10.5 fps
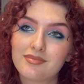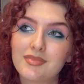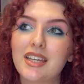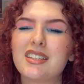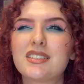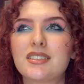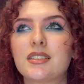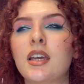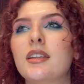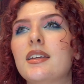and it's
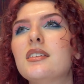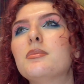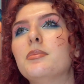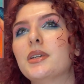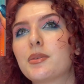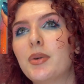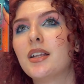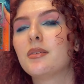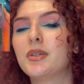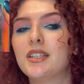not a big
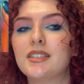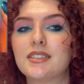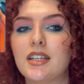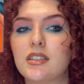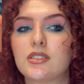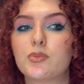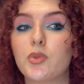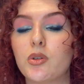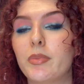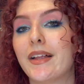palette, but it's not
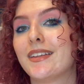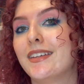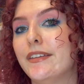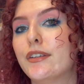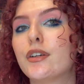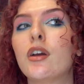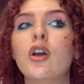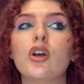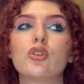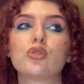small palette either,
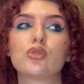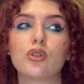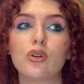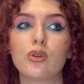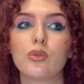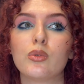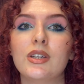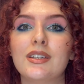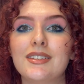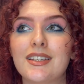so
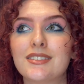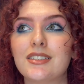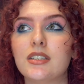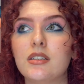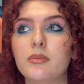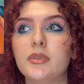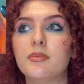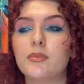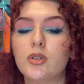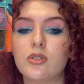it takes a little bit
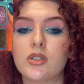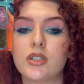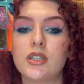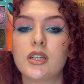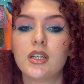more